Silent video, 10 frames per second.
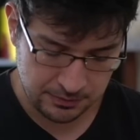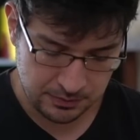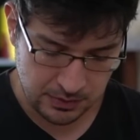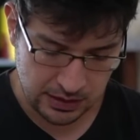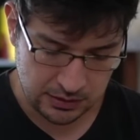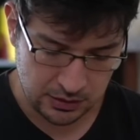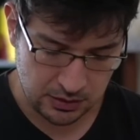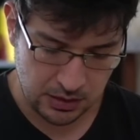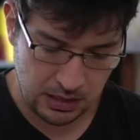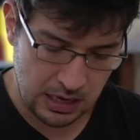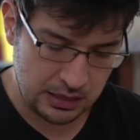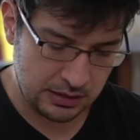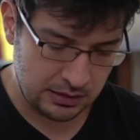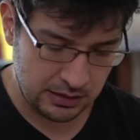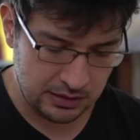Like your clock,
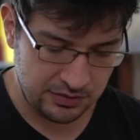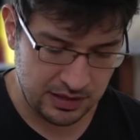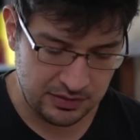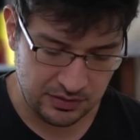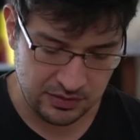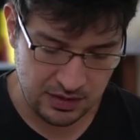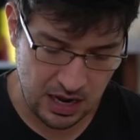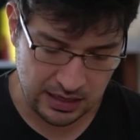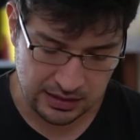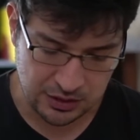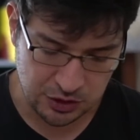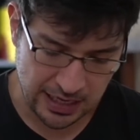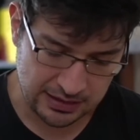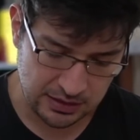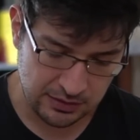in a sense, is not
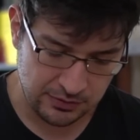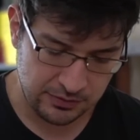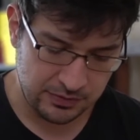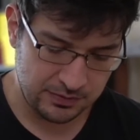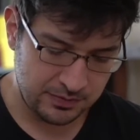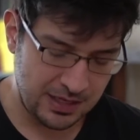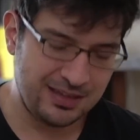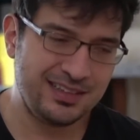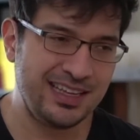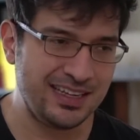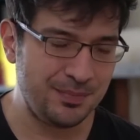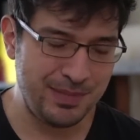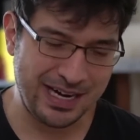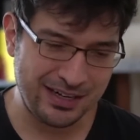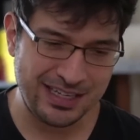injective. In
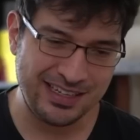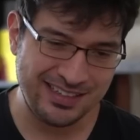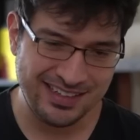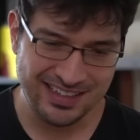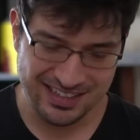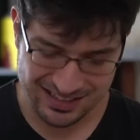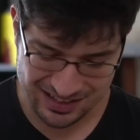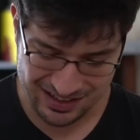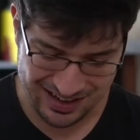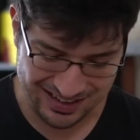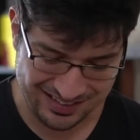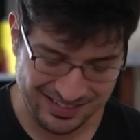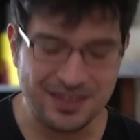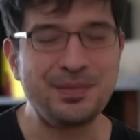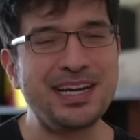American clocks, in
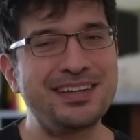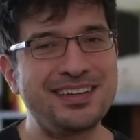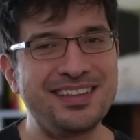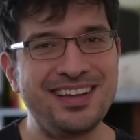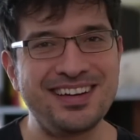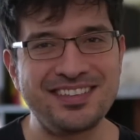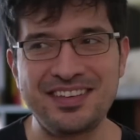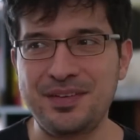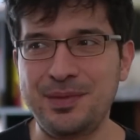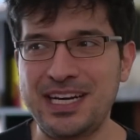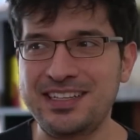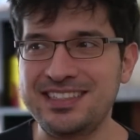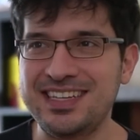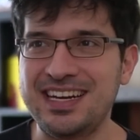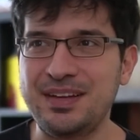American
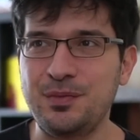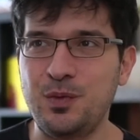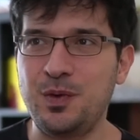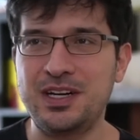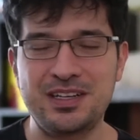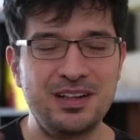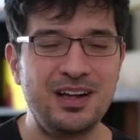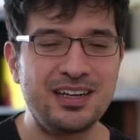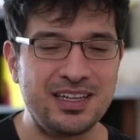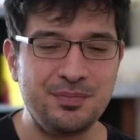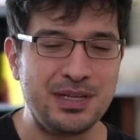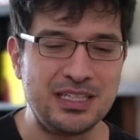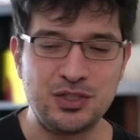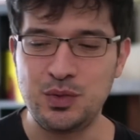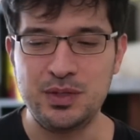time, 1 o'clock can mean
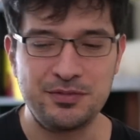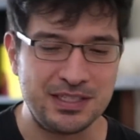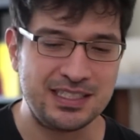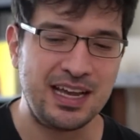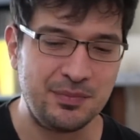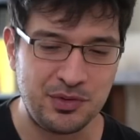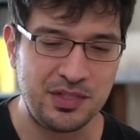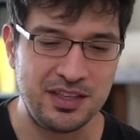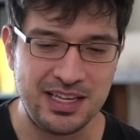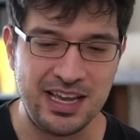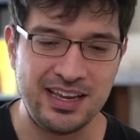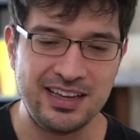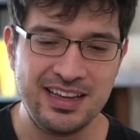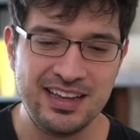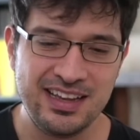2 different times of the day.
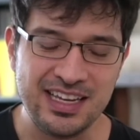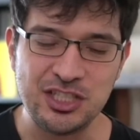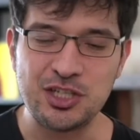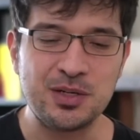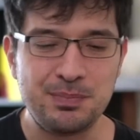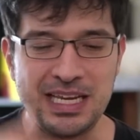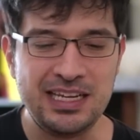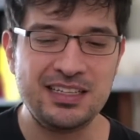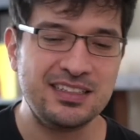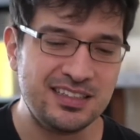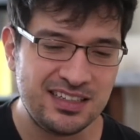In European